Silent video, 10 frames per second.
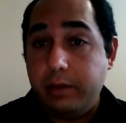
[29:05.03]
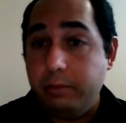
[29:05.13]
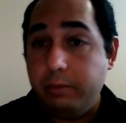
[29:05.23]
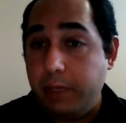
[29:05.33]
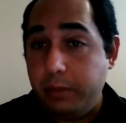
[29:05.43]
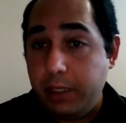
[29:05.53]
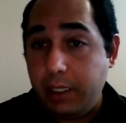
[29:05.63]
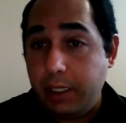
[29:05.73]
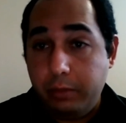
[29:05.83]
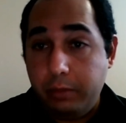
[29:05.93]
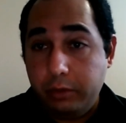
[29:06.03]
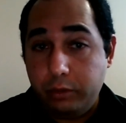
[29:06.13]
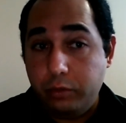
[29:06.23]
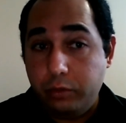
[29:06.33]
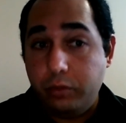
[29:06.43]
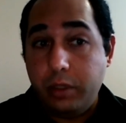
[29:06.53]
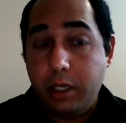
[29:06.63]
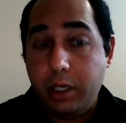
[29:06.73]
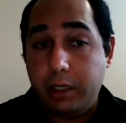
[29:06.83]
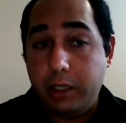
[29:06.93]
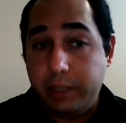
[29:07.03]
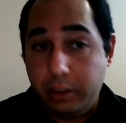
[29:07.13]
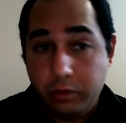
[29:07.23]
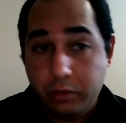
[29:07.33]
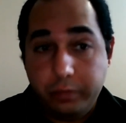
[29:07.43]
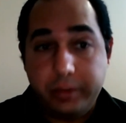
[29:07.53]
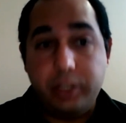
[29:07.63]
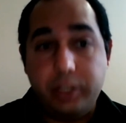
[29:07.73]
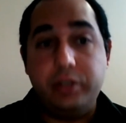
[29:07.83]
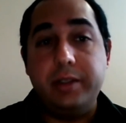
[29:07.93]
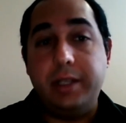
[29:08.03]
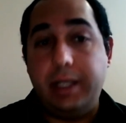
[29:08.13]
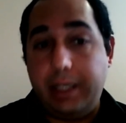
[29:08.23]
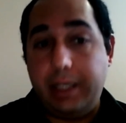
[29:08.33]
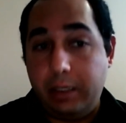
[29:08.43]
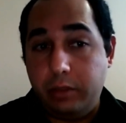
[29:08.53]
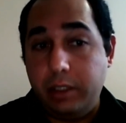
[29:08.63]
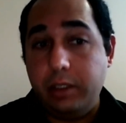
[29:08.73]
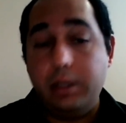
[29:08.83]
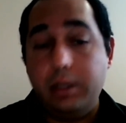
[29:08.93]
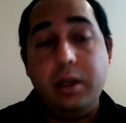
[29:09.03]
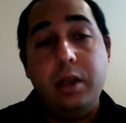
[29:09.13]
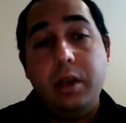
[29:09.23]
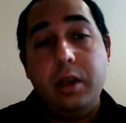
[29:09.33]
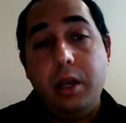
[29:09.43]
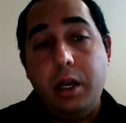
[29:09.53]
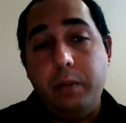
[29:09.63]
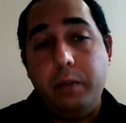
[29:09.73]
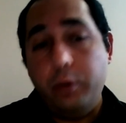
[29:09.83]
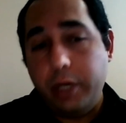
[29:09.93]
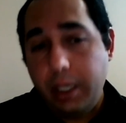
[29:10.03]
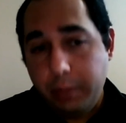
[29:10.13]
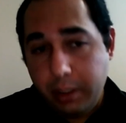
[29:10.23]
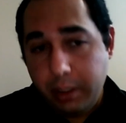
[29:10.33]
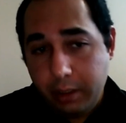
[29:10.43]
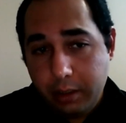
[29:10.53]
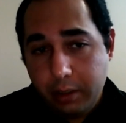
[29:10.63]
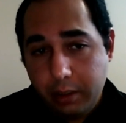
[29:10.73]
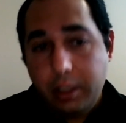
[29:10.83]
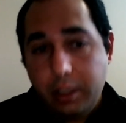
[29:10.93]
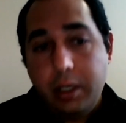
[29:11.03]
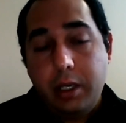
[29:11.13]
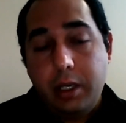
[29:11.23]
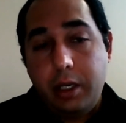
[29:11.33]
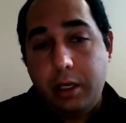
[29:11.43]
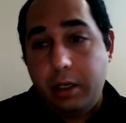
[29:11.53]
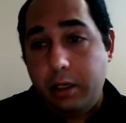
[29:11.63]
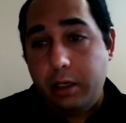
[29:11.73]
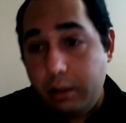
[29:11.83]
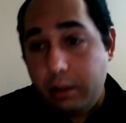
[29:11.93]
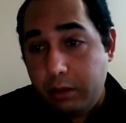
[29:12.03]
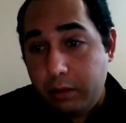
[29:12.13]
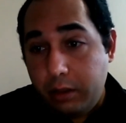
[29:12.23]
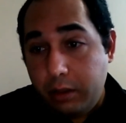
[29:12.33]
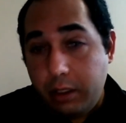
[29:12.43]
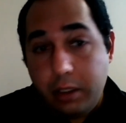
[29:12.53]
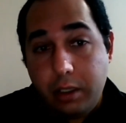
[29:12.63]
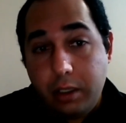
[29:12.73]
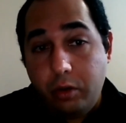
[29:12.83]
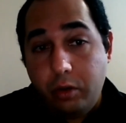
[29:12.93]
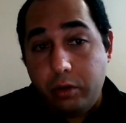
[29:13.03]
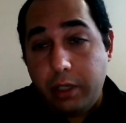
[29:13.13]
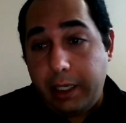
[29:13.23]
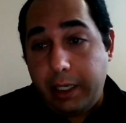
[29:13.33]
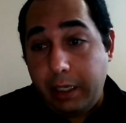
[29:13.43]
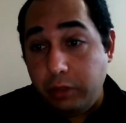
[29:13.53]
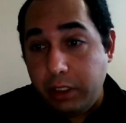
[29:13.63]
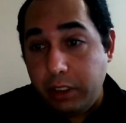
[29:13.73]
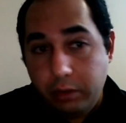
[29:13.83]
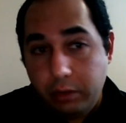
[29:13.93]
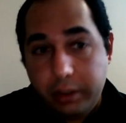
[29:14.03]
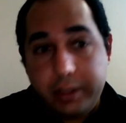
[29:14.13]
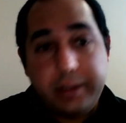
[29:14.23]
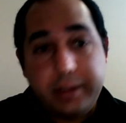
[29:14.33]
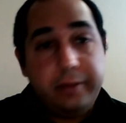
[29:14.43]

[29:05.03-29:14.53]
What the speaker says: may be able to secure positions in accounting, bookkeeping, or accounting clerks